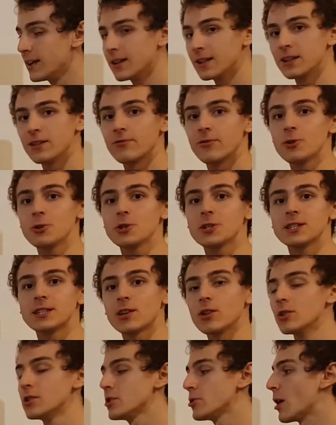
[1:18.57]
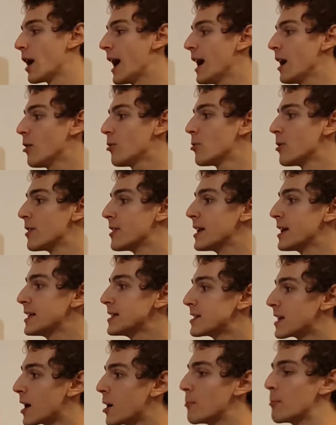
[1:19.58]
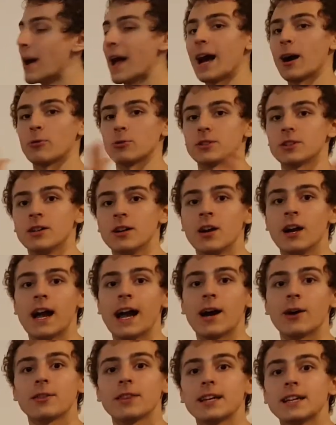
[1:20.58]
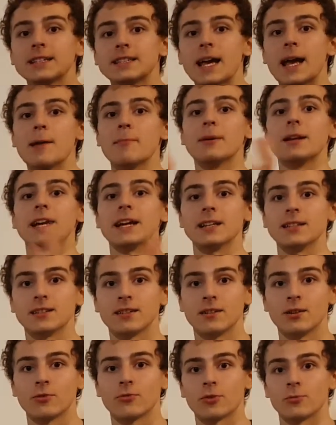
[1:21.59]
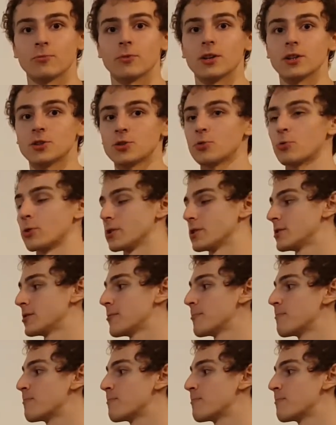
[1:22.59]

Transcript: Divergence tells you how things come out, how things emanate from a source.